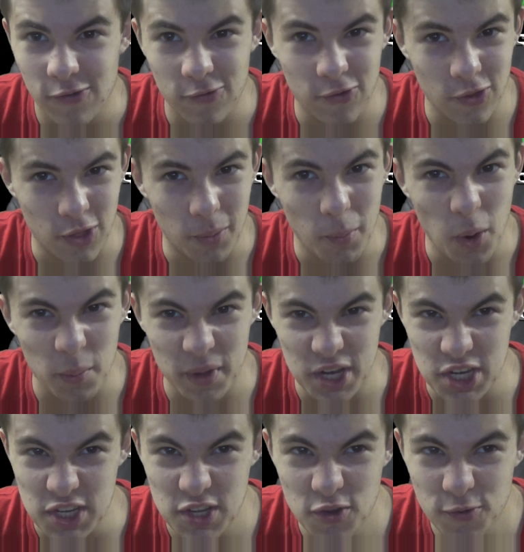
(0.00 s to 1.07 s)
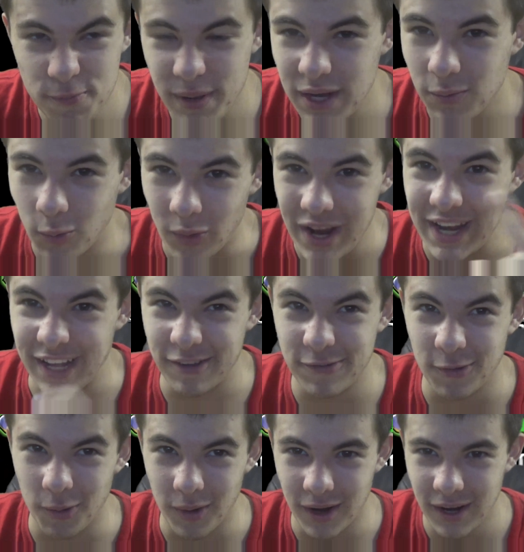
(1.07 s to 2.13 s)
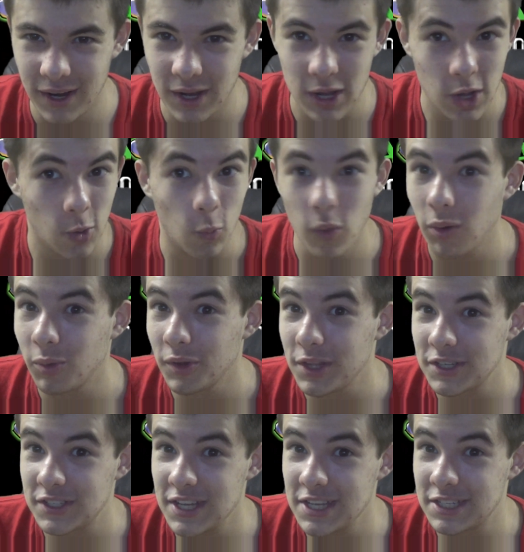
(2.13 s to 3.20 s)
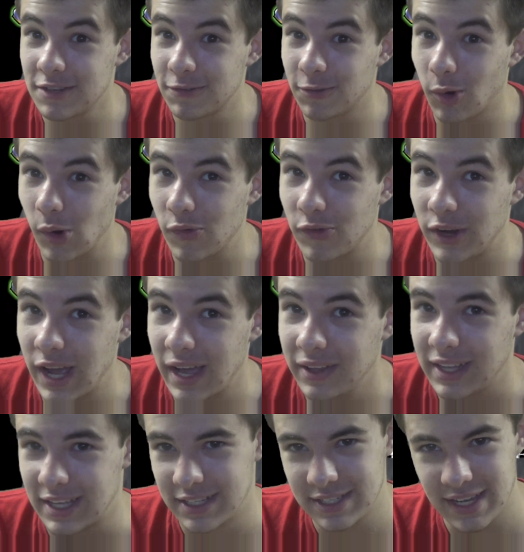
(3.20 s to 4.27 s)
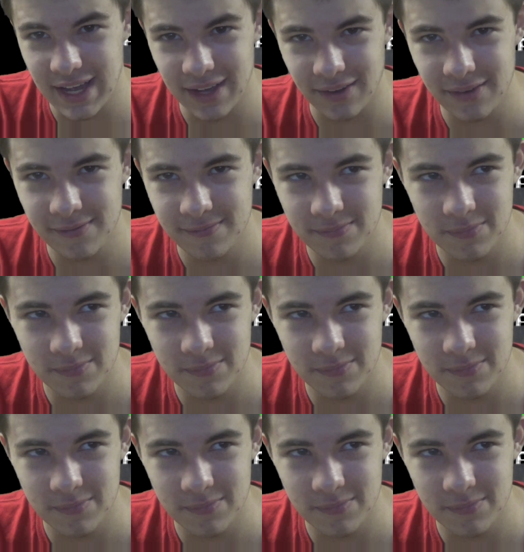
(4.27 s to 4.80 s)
for the moment you've been waiting for, what will the season 4 finale entail?